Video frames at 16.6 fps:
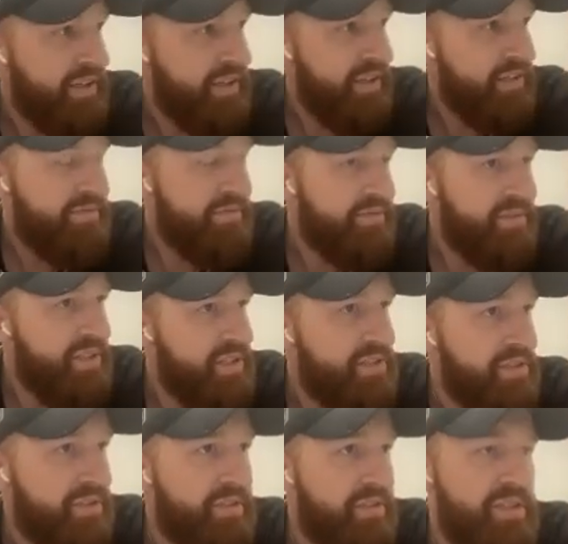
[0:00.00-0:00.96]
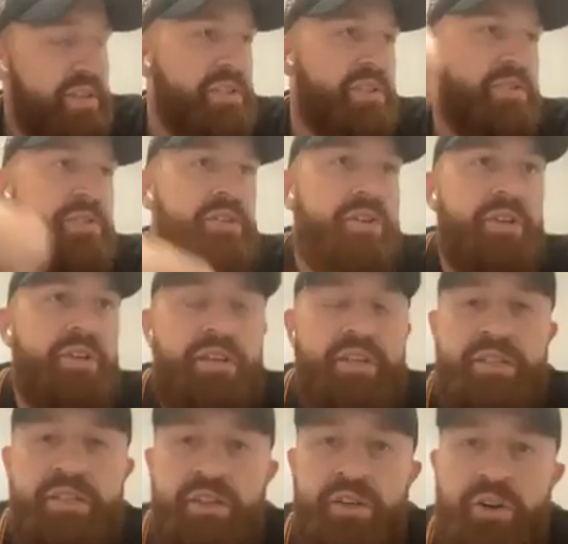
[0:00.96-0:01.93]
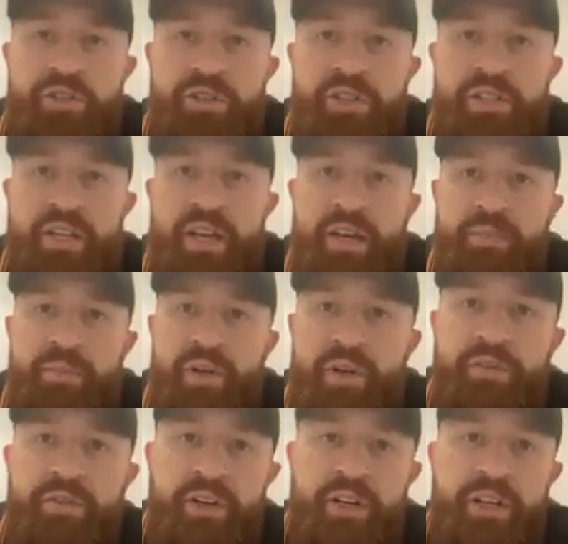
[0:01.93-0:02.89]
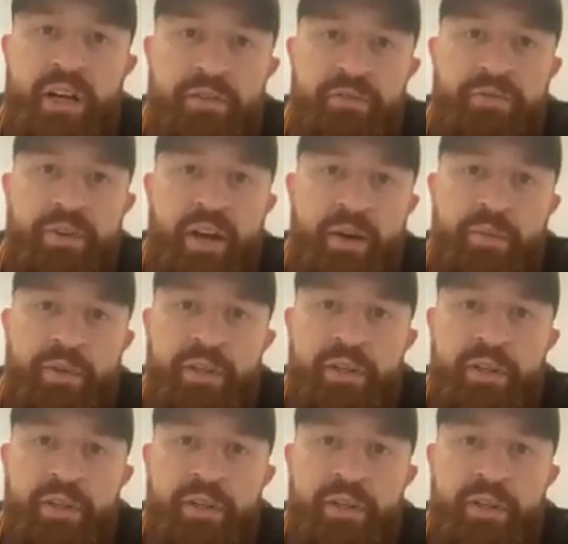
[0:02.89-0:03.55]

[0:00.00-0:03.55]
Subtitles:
six or so years to coach the team, but I've got a young family.